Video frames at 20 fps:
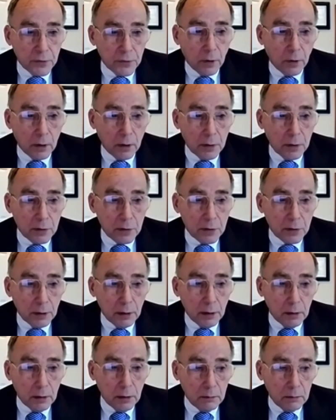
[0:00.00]
As far as
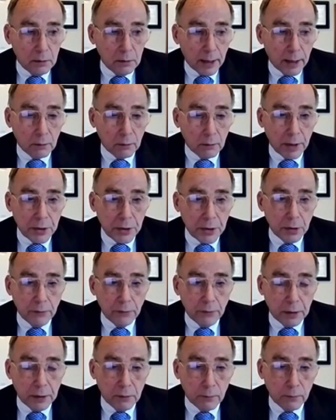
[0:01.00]
the declaration of end
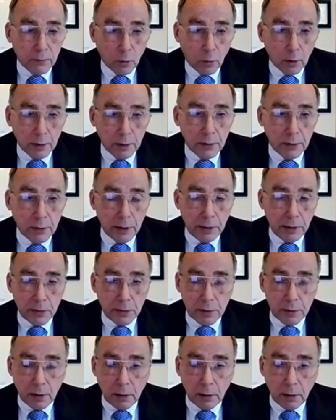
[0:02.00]
of war and things
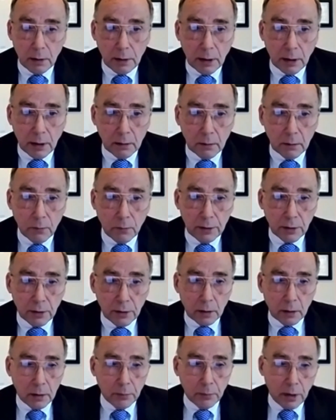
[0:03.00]
that we talked
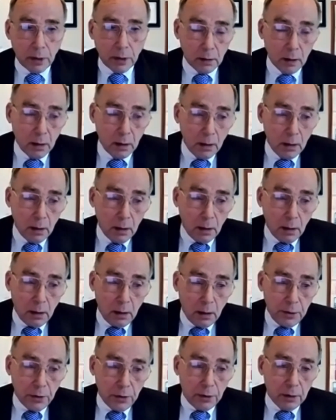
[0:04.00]
about, you can
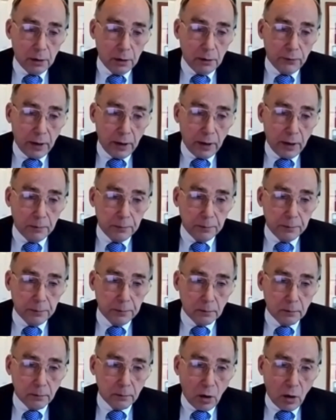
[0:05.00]
develop
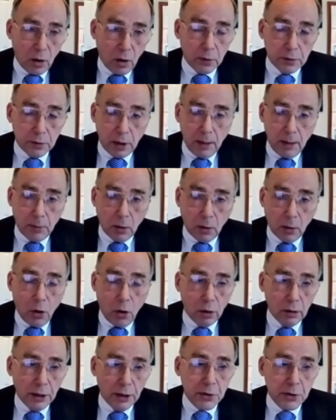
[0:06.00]
over time a long
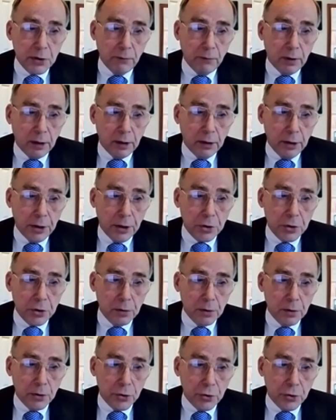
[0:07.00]
list of conditions that
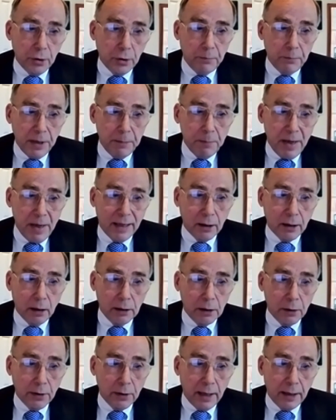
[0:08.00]
should be met under
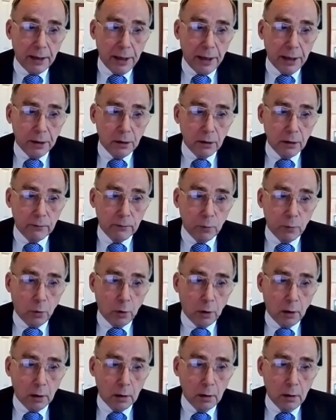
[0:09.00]
that end of
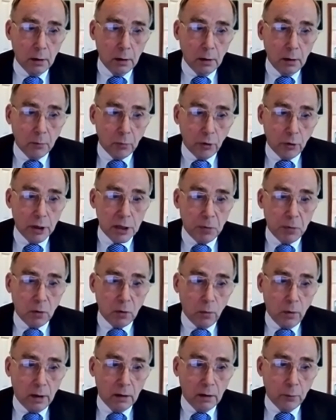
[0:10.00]
war principle,
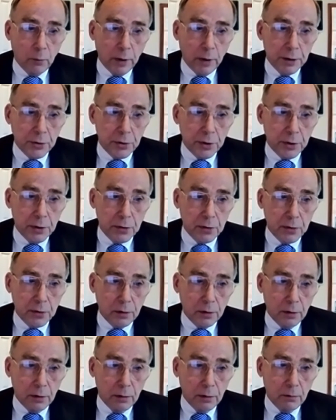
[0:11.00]
one of which is
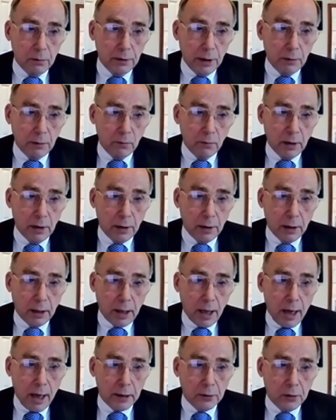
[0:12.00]
to get rid of the
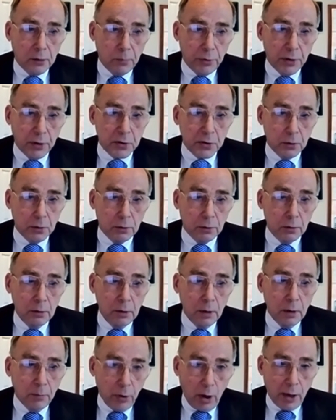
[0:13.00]
cocked pistol
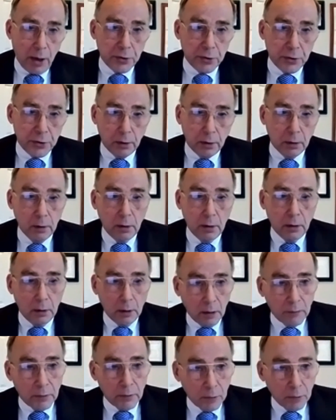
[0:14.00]
posture of
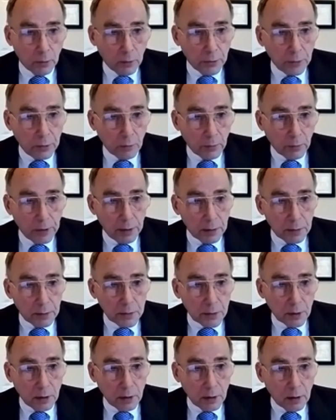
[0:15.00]
the North Koreans
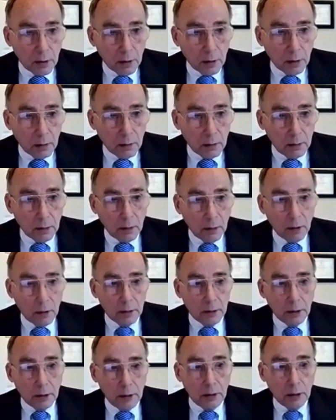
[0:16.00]
on
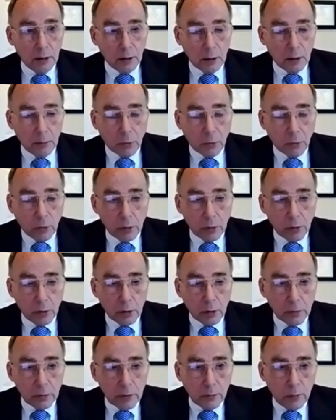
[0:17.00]
the
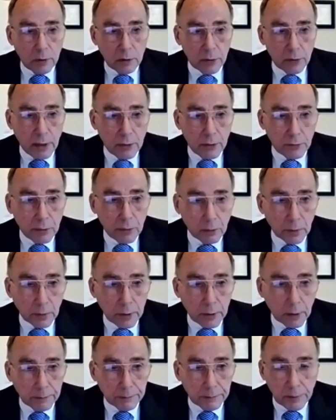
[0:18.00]
border with South
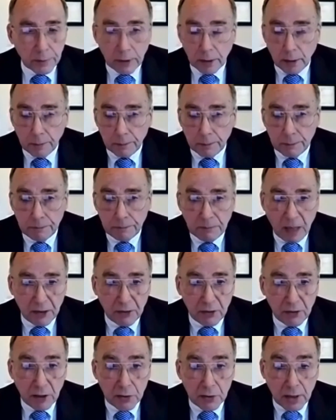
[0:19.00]
Korea. I
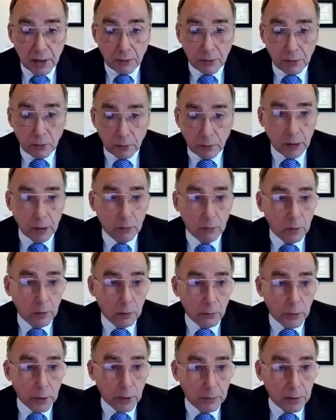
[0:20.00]
think South Korea would
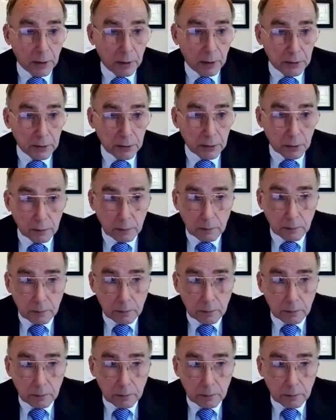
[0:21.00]
agree with that too.